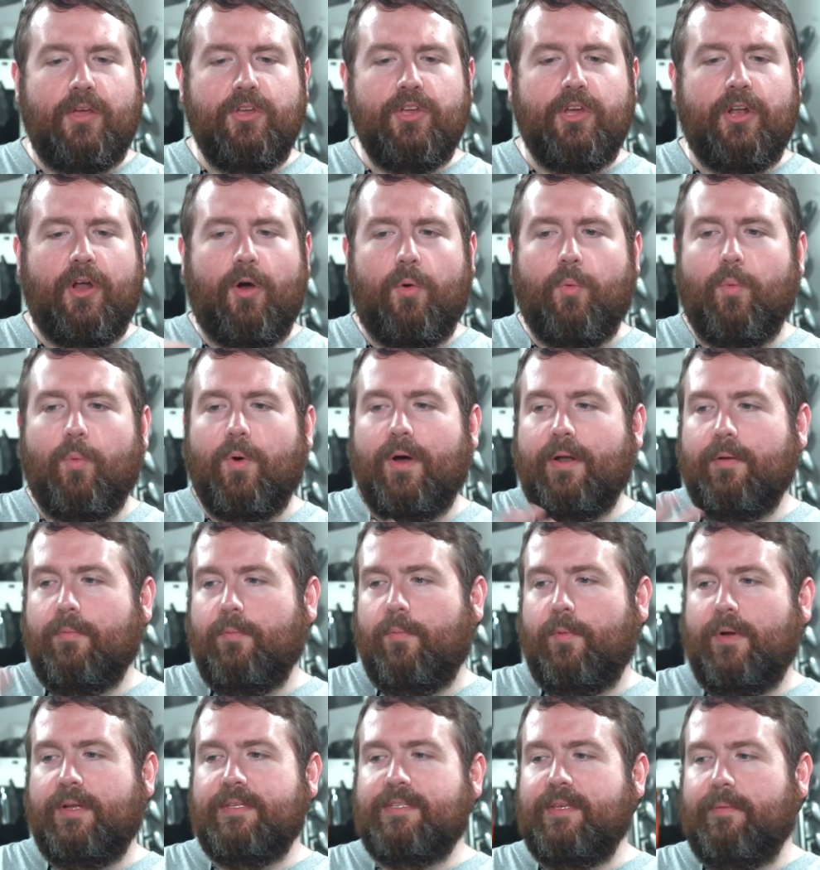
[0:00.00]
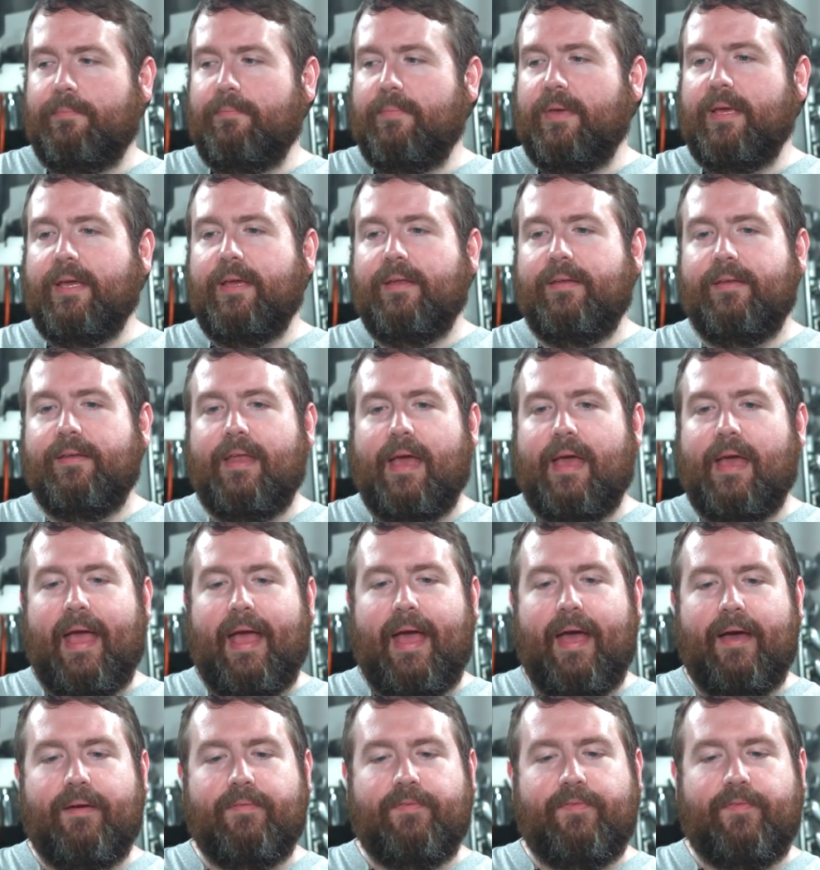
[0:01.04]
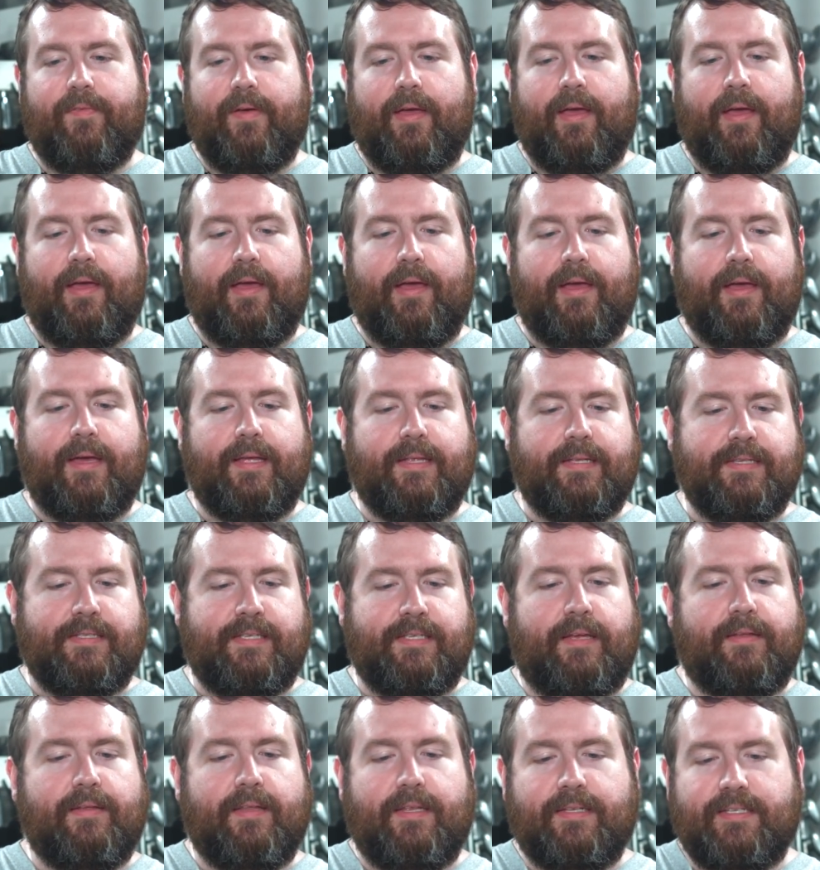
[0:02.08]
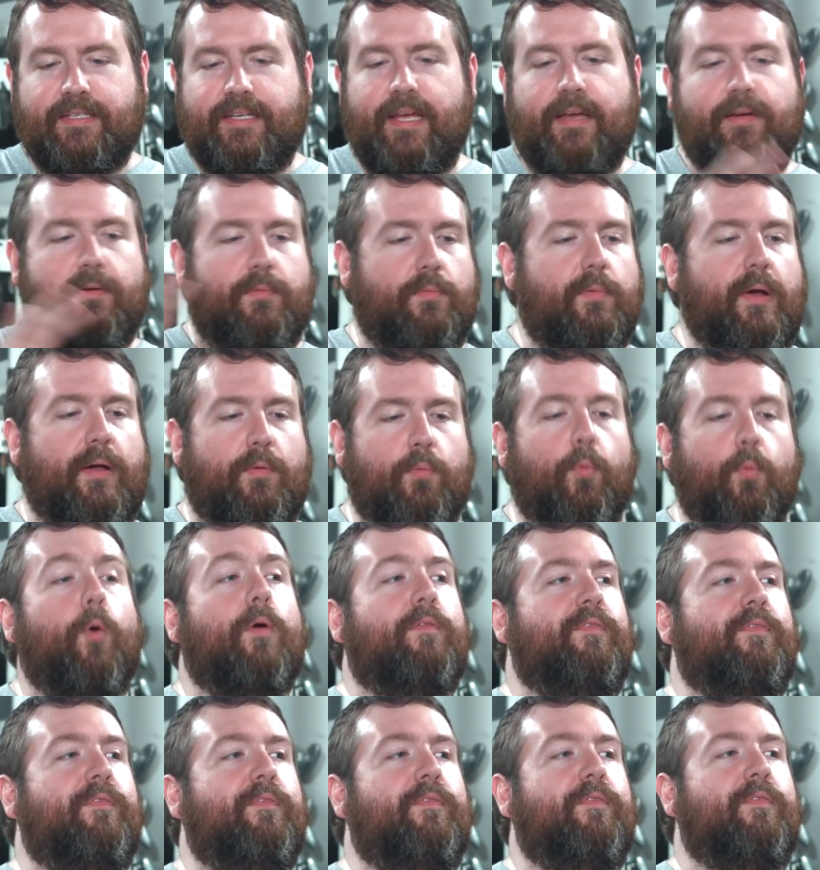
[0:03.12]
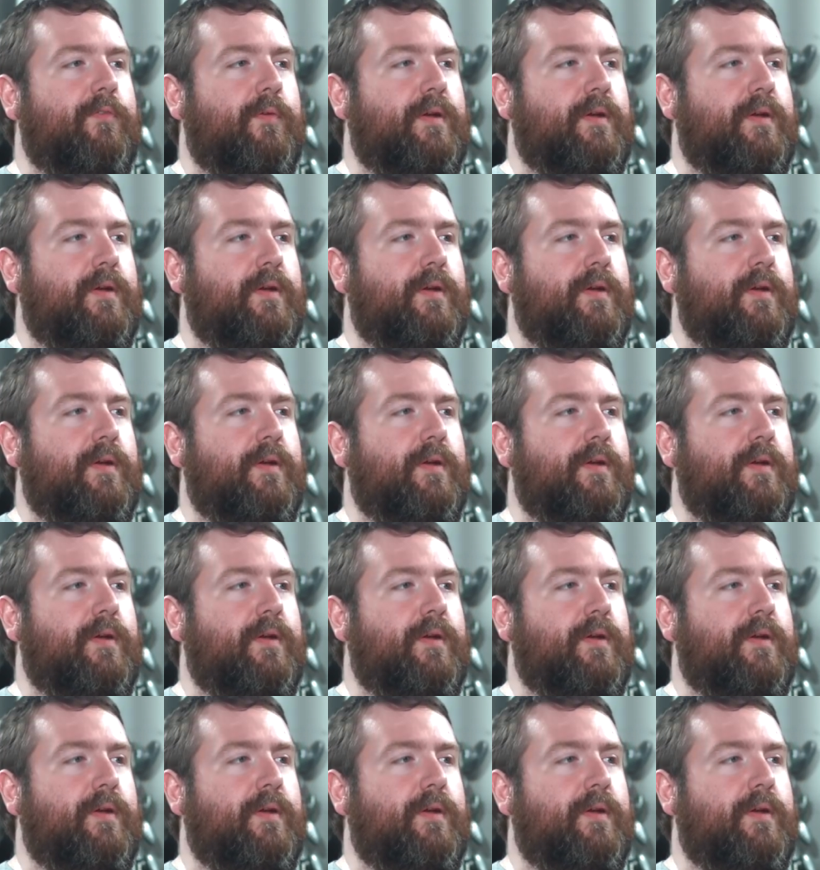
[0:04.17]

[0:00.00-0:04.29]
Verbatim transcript: you know, what, what does it mean to have a... say, let's take like warfare, for